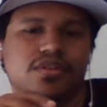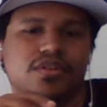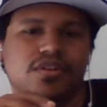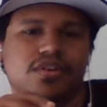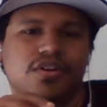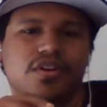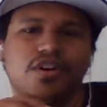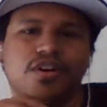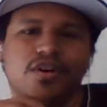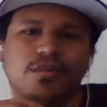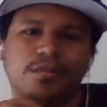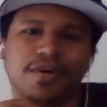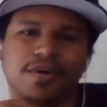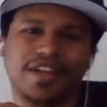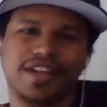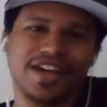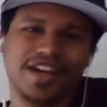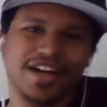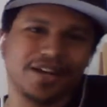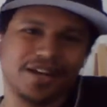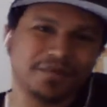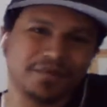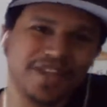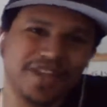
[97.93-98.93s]
Oh my
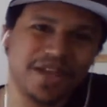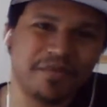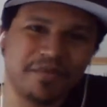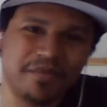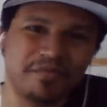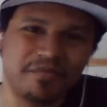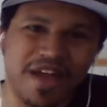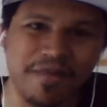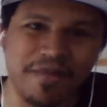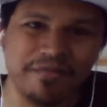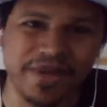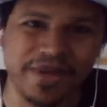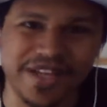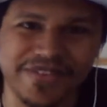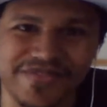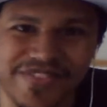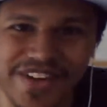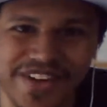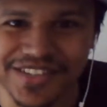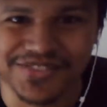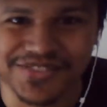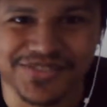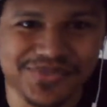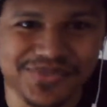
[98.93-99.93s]
god, I'm getting Batman
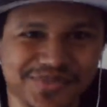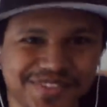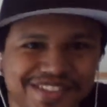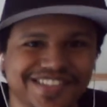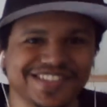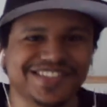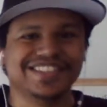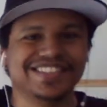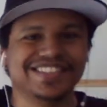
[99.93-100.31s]
vibes from this.